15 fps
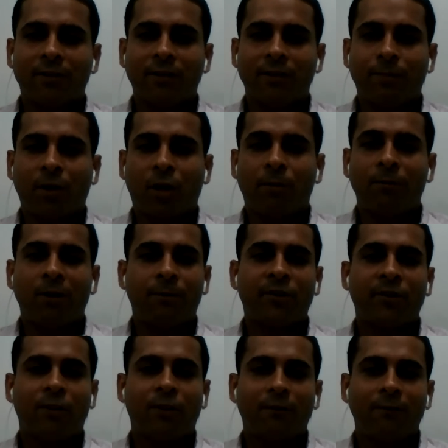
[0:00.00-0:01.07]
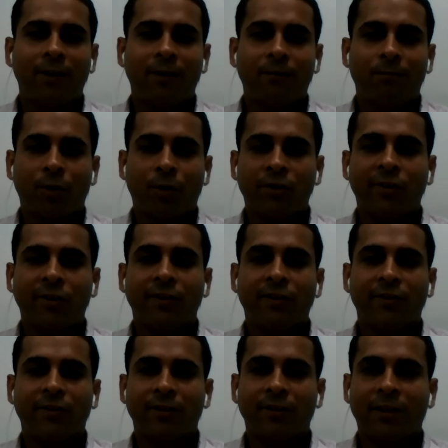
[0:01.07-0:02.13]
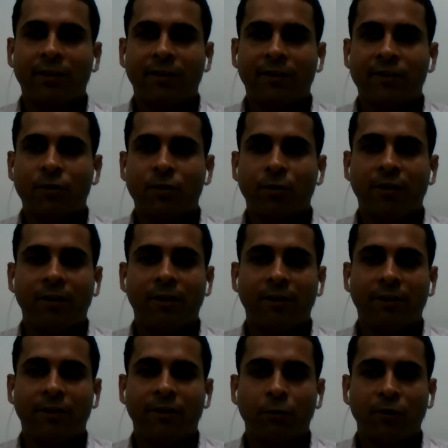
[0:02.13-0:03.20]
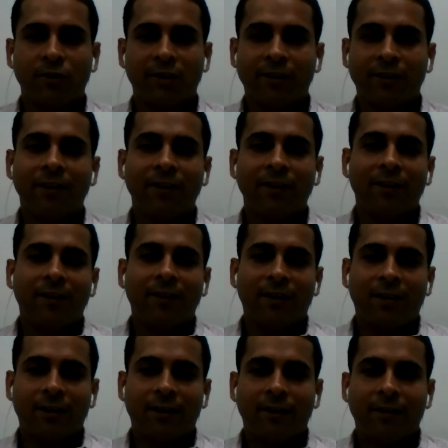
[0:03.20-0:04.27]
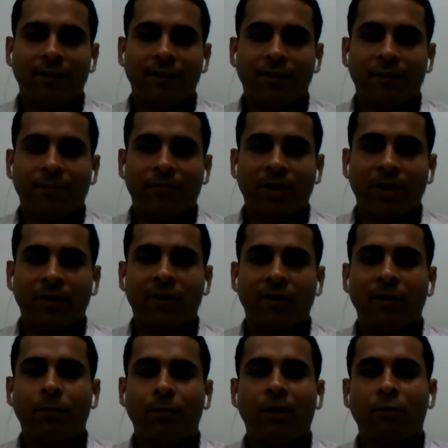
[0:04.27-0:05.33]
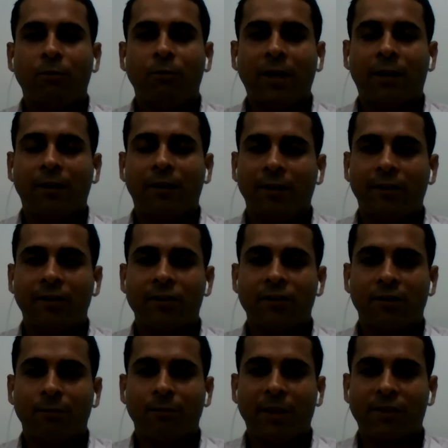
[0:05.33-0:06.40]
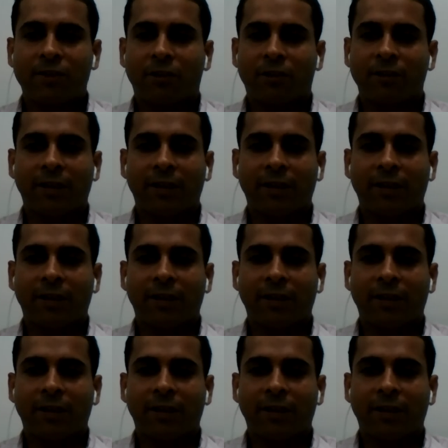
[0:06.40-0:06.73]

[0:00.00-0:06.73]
the problem-solving process that the student is using, and is able to make a decision based on